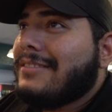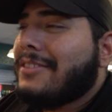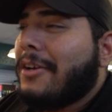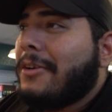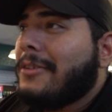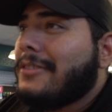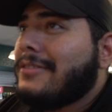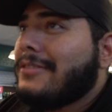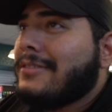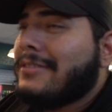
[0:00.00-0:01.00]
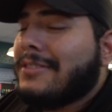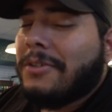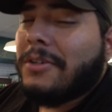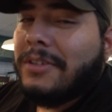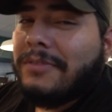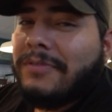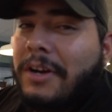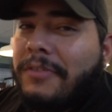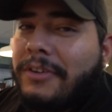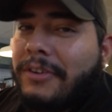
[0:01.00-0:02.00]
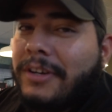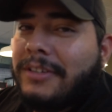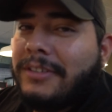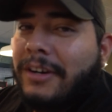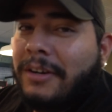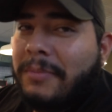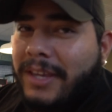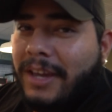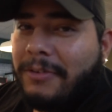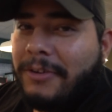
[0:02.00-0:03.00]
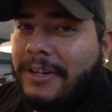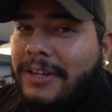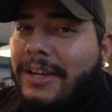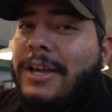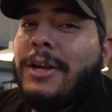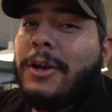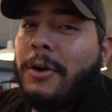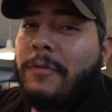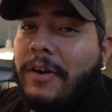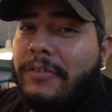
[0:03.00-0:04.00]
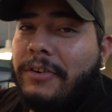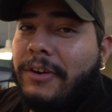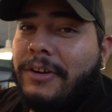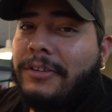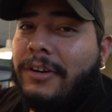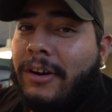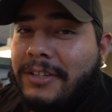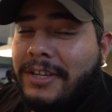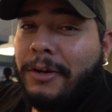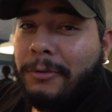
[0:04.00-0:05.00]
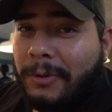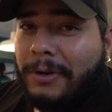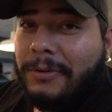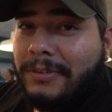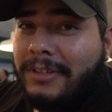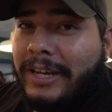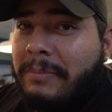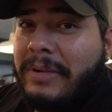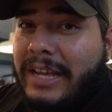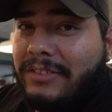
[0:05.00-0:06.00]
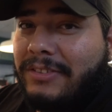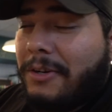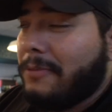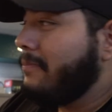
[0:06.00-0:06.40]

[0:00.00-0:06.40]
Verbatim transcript: So don't go to Velvet Grill on McHenry. Go to Velvet Grill on Dale Road in Modesto.